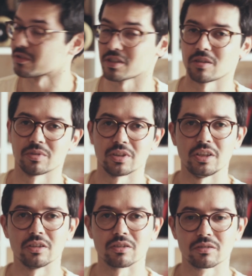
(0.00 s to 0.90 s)
for example,
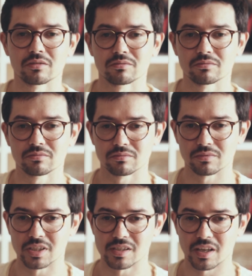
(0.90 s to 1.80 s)
here
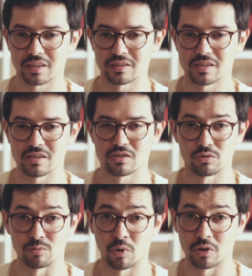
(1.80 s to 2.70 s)
exactly these
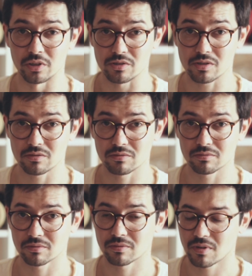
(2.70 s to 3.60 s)
2 points
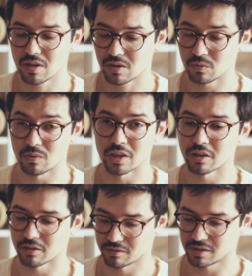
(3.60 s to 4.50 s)

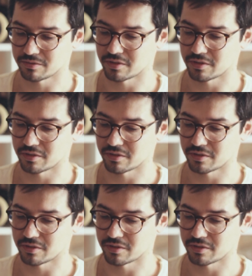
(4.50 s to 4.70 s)
where the